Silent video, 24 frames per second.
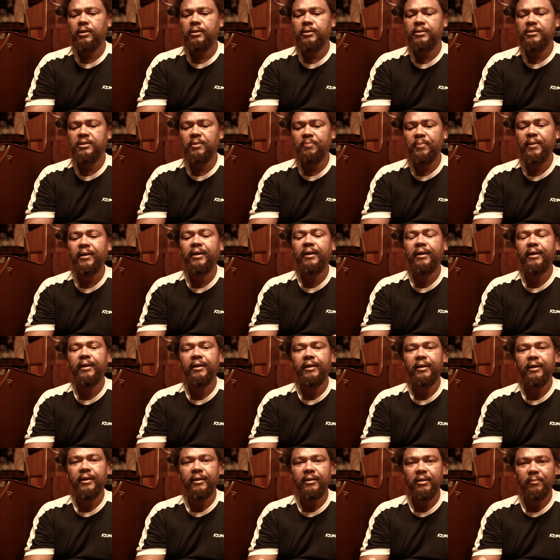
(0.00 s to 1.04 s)

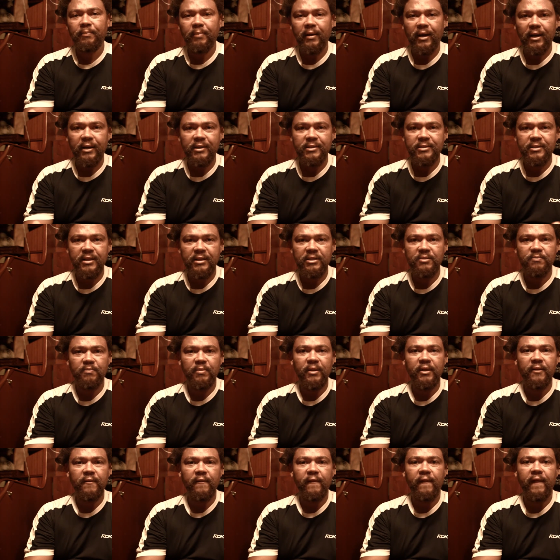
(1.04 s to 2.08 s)
typically in the past has
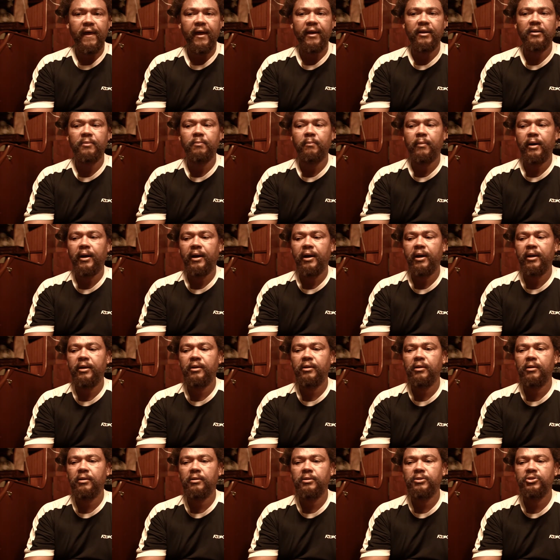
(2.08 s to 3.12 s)
been that my
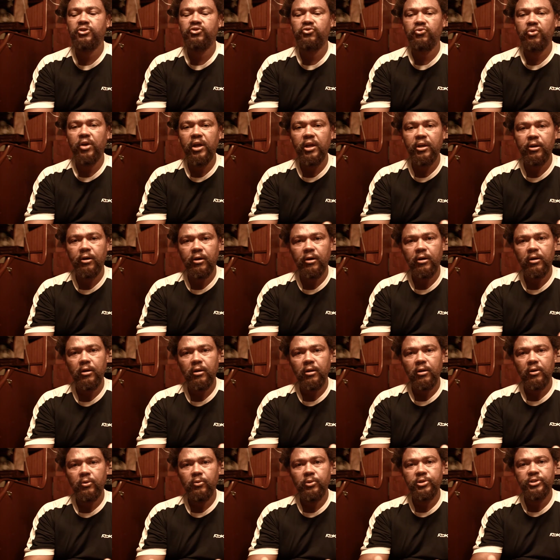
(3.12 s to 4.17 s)
strainer,
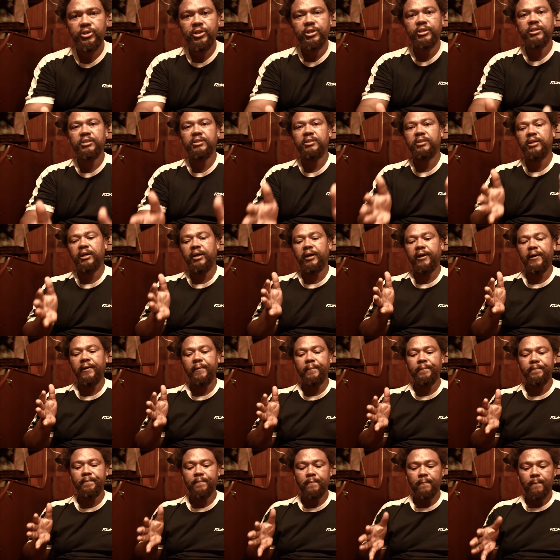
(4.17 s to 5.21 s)
which is
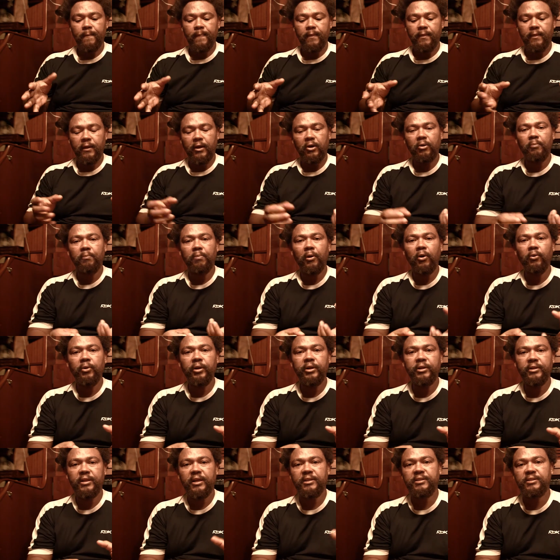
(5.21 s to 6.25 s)
the
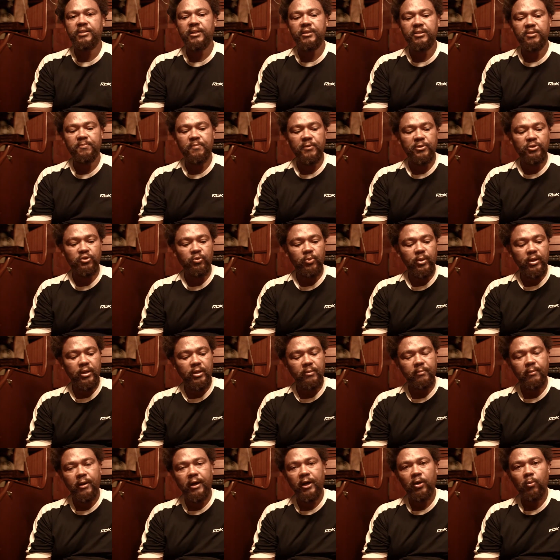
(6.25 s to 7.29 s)
component that sits between
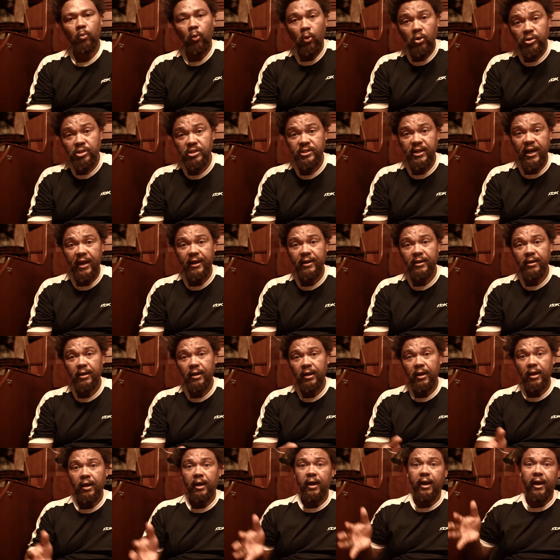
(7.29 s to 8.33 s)
my water tank
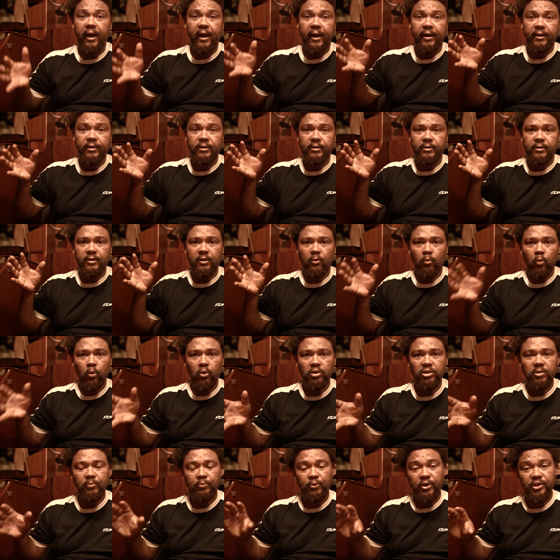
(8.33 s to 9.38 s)
and the
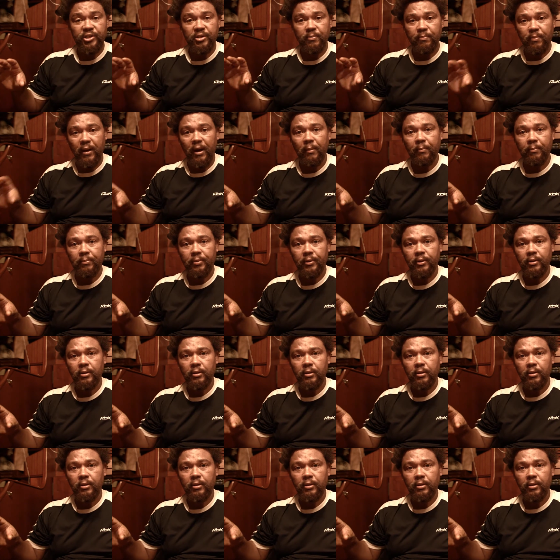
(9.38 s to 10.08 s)
water pressure pump,